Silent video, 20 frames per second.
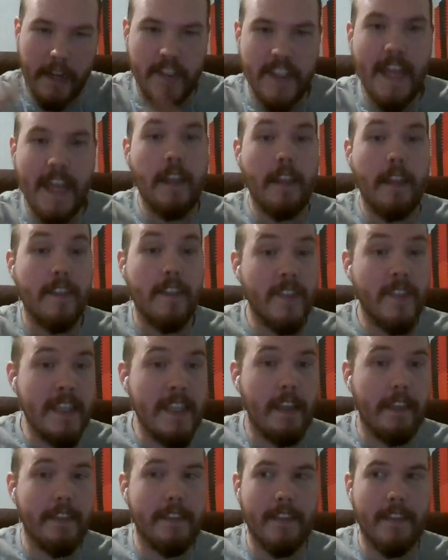of setting the
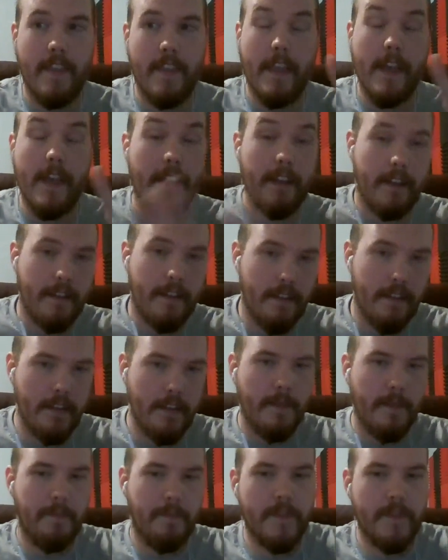scenes, and then
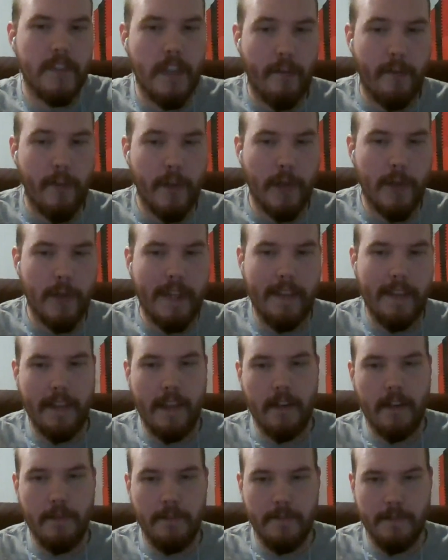stuff will go down
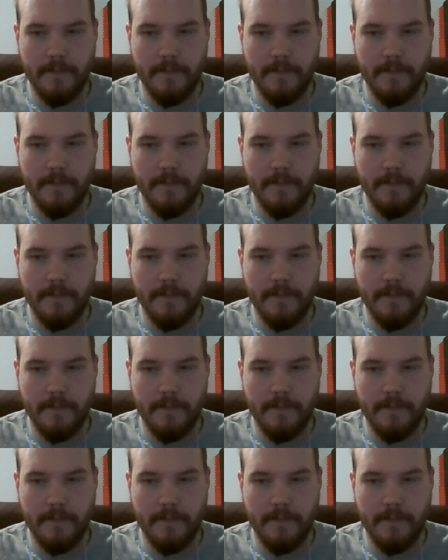later.